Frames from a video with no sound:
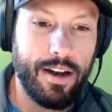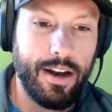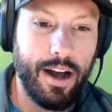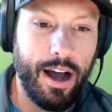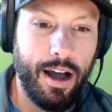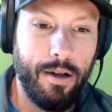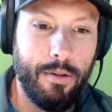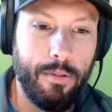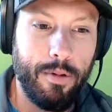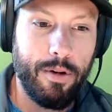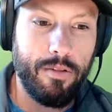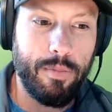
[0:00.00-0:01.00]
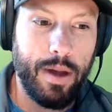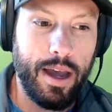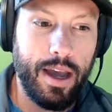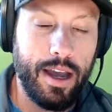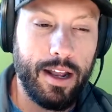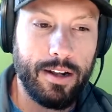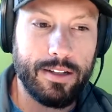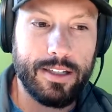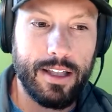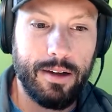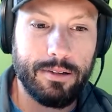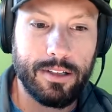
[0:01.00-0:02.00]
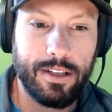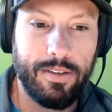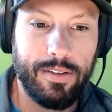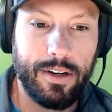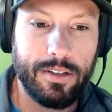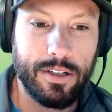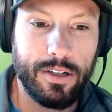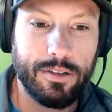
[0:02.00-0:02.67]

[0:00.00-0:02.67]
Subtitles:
I would have been, let's see, that was 11 years ago.